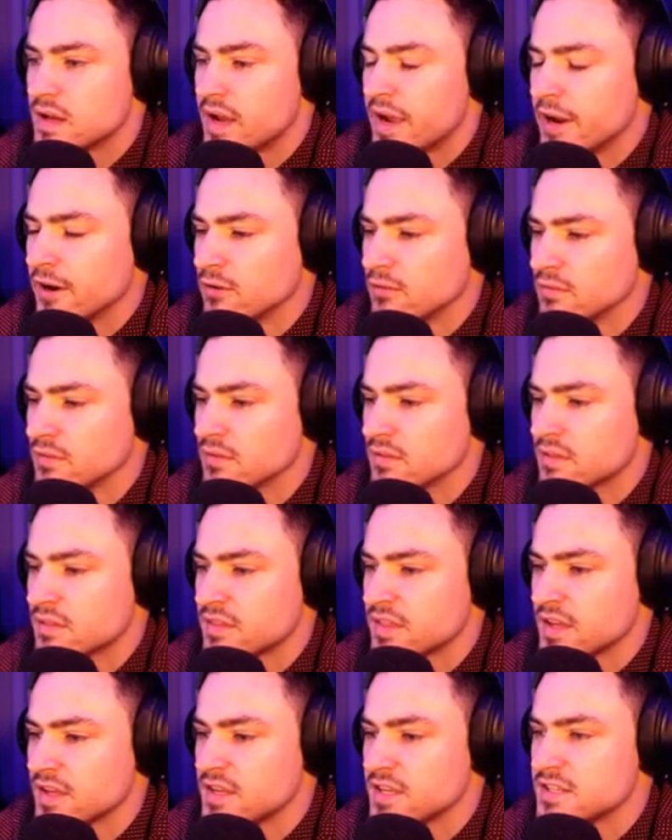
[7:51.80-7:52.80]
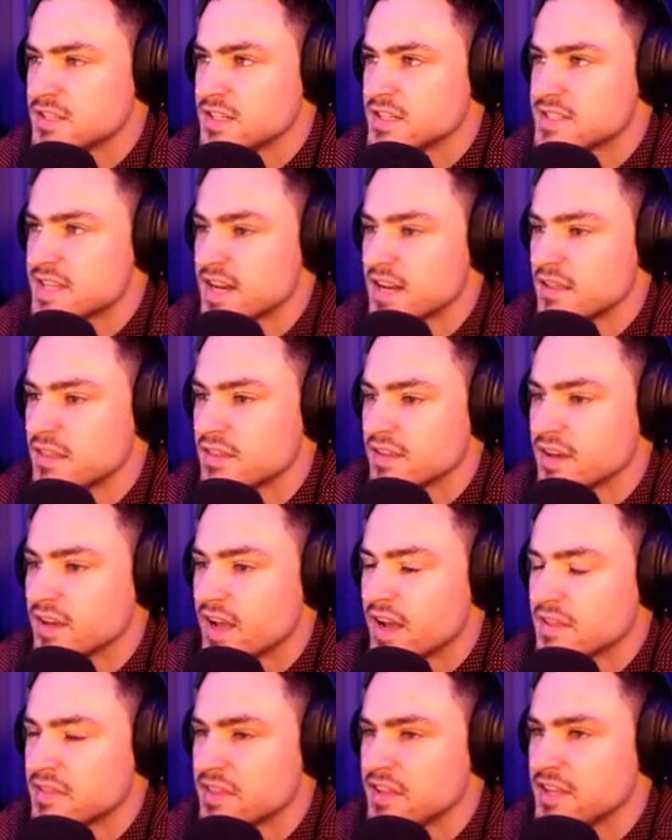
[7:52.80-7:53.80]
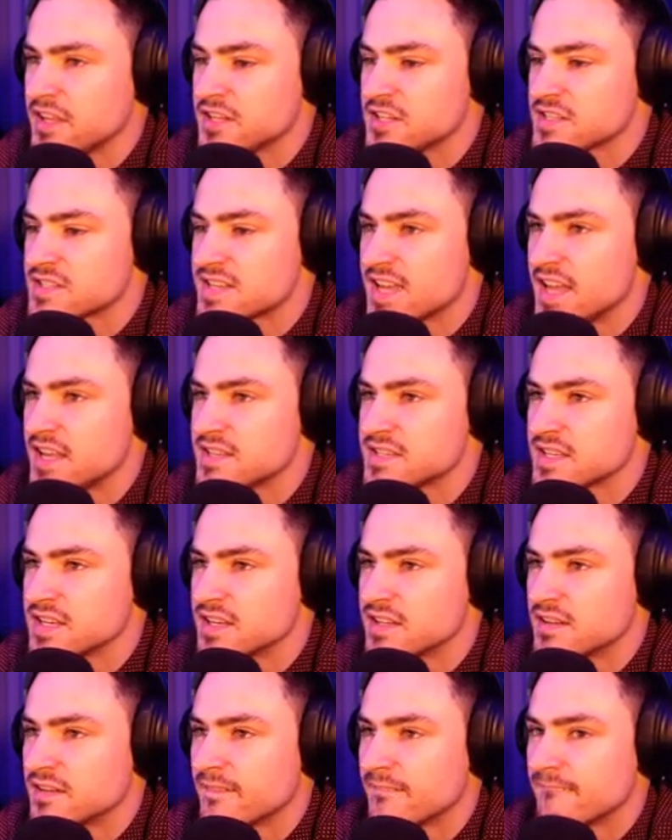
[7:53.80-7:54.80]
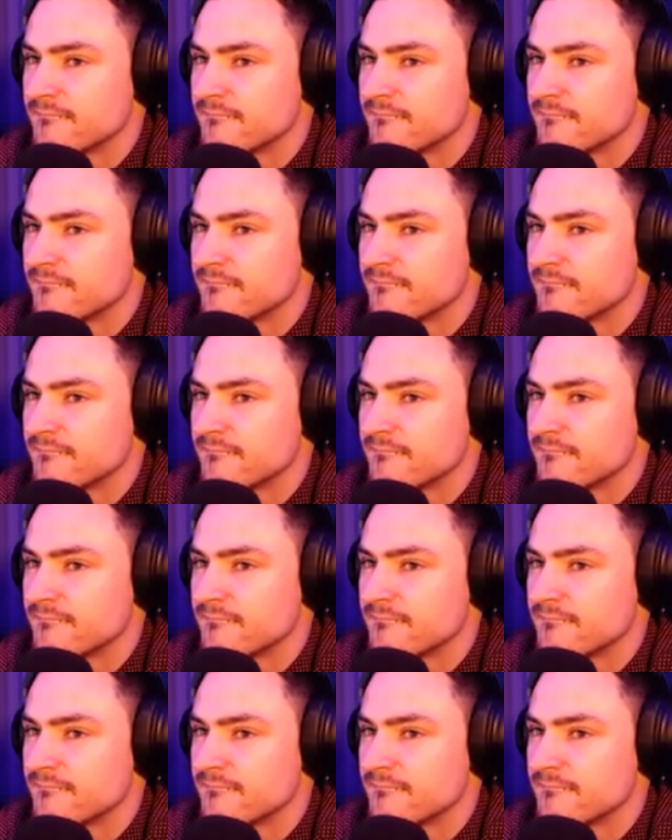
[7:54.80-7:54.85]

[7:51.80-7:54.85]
I don't think he does anything. I think he just takes it.